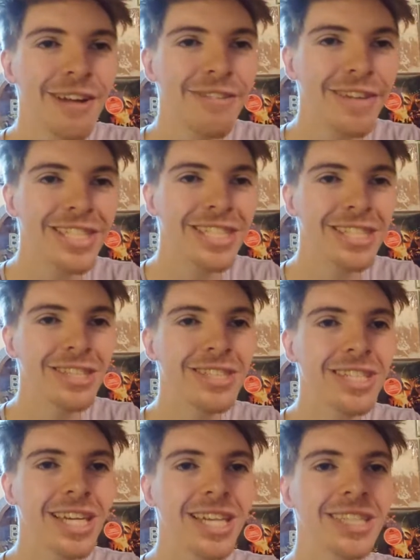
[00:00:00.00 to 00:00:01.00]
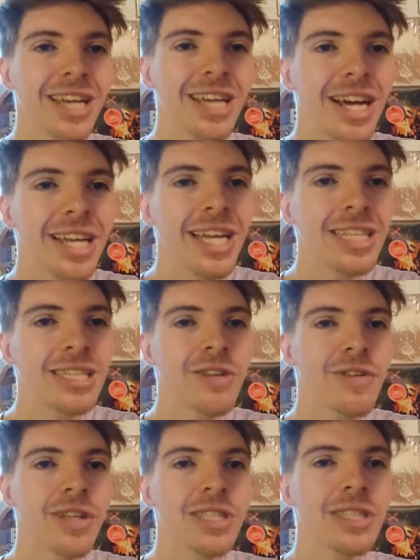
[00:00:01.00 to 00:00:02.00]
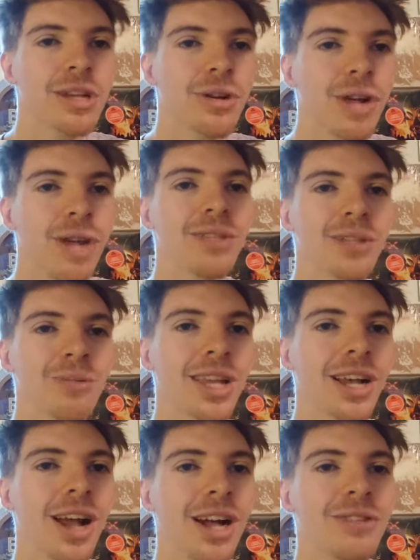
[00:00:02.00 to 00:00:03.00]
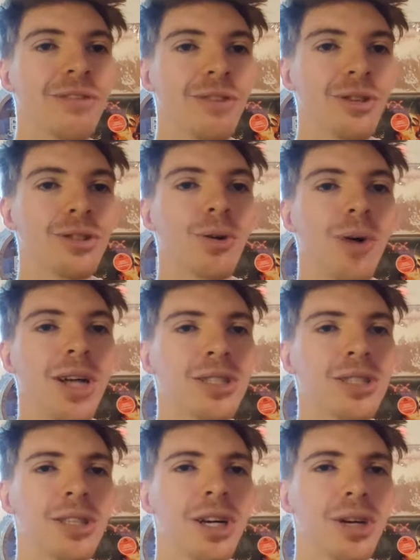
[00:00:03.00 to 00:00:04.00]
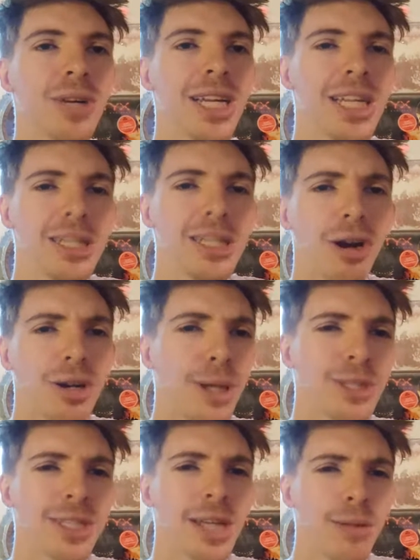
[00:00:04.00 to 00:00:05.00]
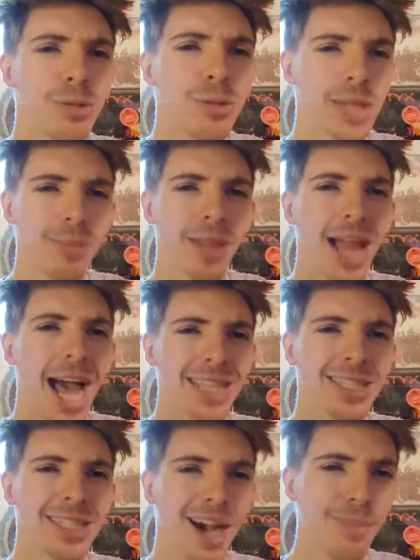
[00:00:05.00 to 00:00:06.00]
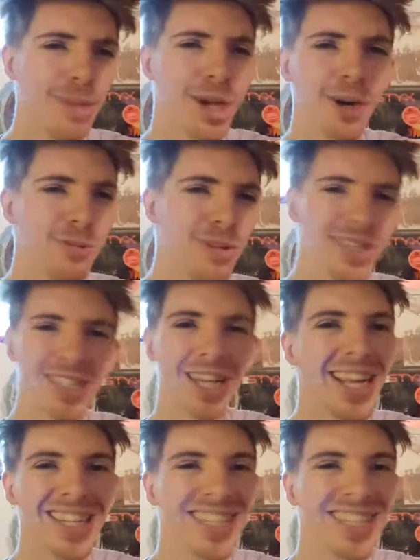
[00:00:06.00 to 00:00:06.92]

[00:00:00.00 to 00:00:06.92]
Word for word: Francisco says, uh, Nate says, Francisco comes in with the controversial questions. Agreed, he talked about Saddam Hussein last time, though, which I.